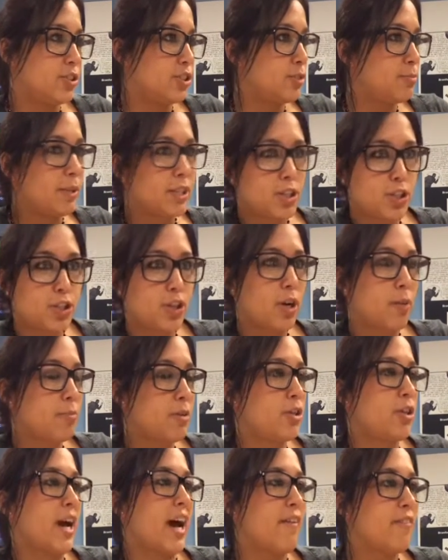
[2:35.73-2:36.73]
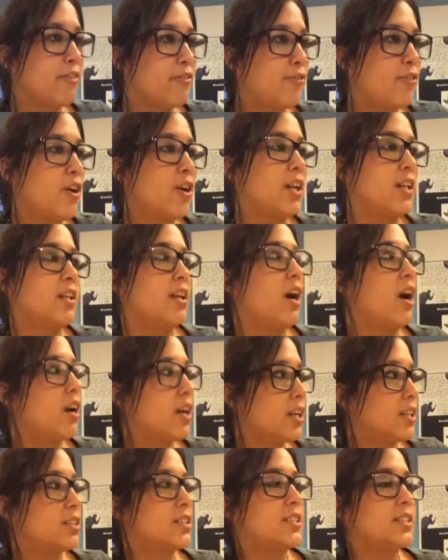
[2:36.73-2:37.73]
Just make sure you're up there, you're having fun, and the
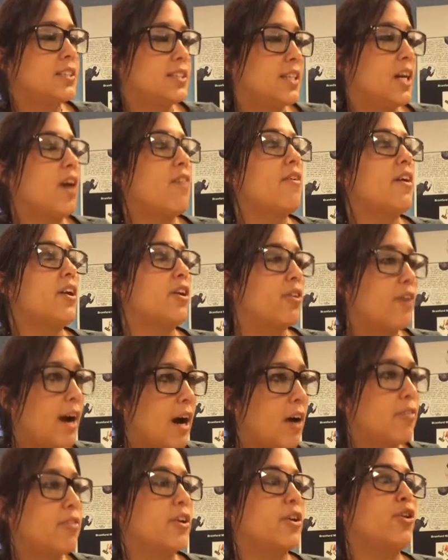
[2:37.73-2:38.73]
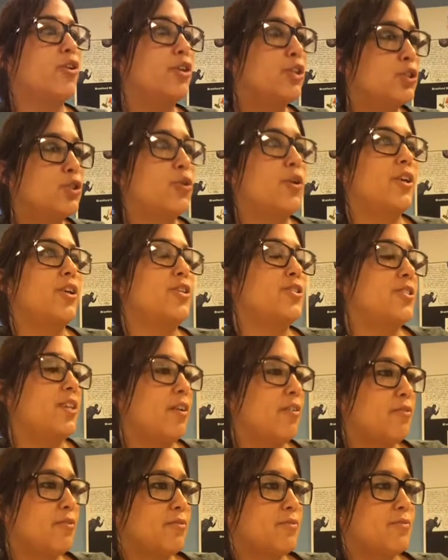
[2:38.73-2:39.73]
audience can tell that you're out there, you're enjoying yourself.